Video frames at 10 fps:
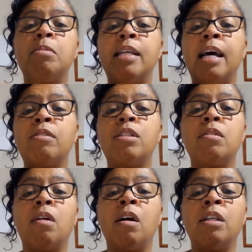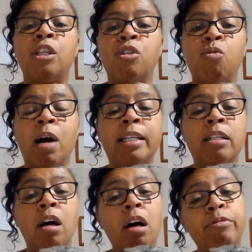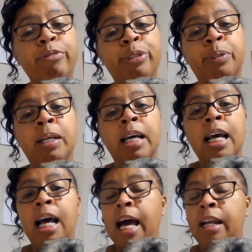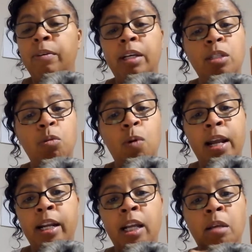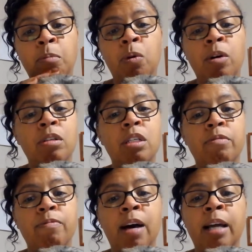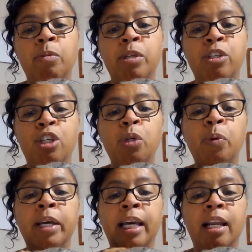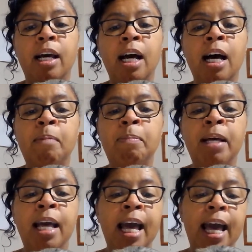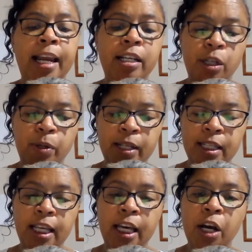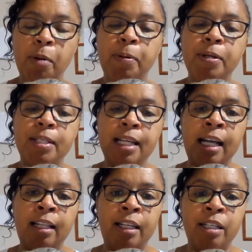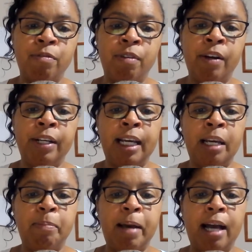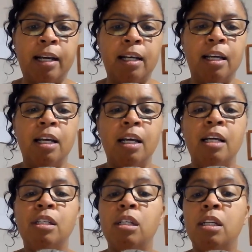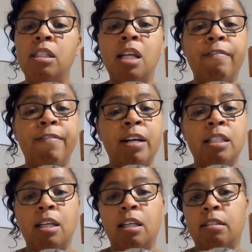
Now she's on the dry dog food. I don't need to wet it anymore. She's fine with chewing it up. And as you can see, her personality is very laid back. She's not fussing.